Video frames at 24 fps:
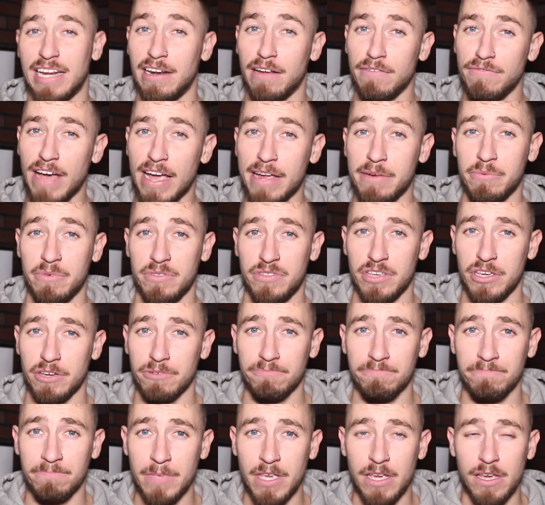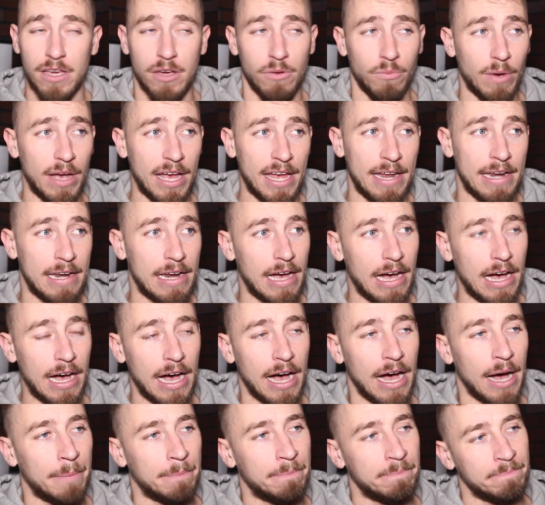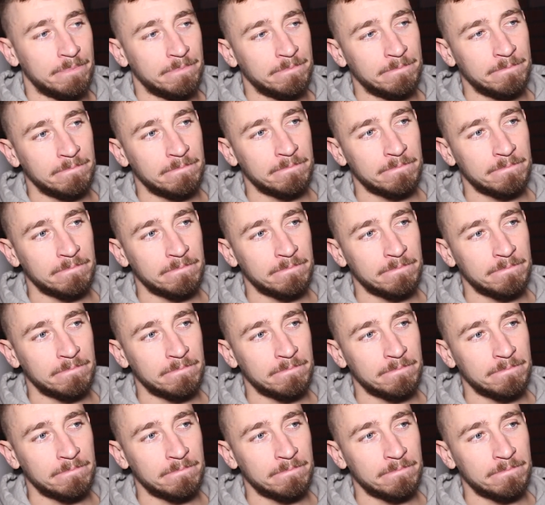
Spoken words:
to get in a fight with you, when